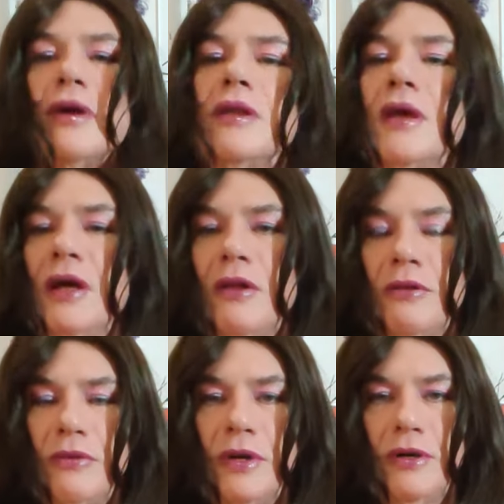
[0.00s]
And
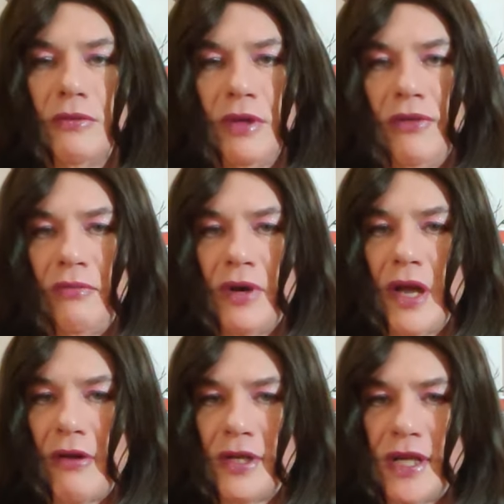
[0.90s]
hell, we'll even
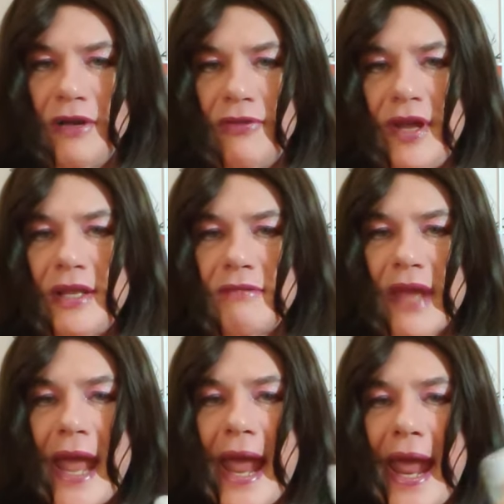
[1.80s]
bring our insane friend.
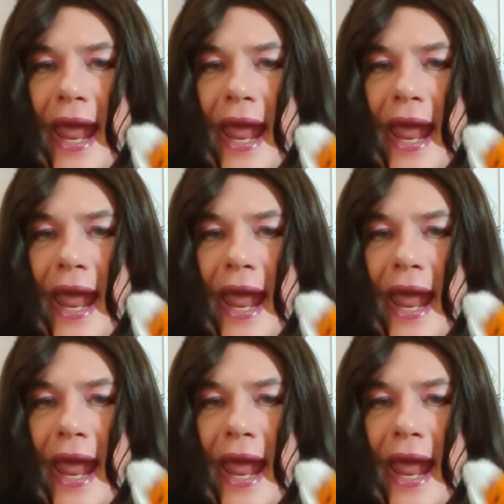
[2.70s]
